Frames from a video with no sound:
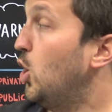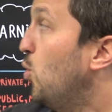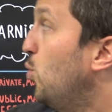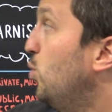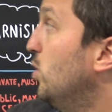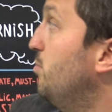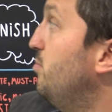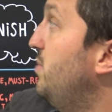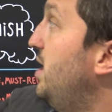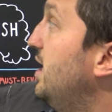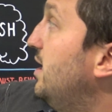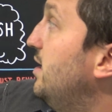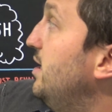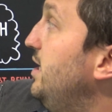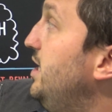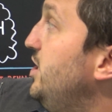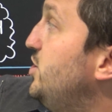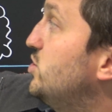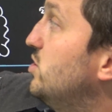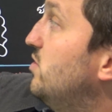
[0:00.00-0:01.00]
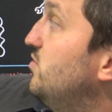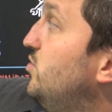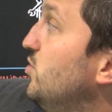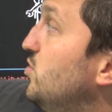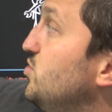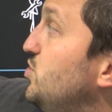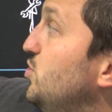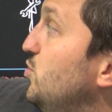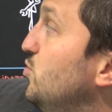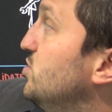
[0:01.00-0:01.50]
will make each of
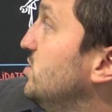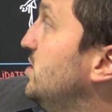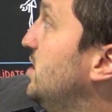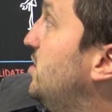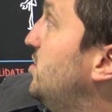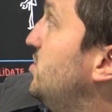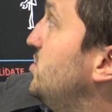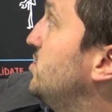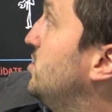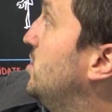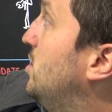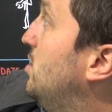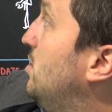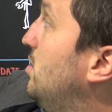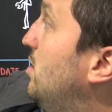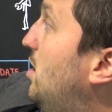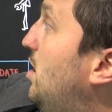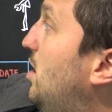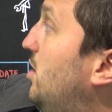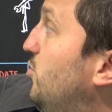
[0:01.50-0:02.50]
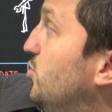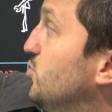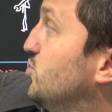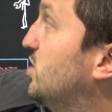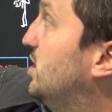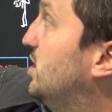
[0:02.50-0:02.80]
those newsletters, those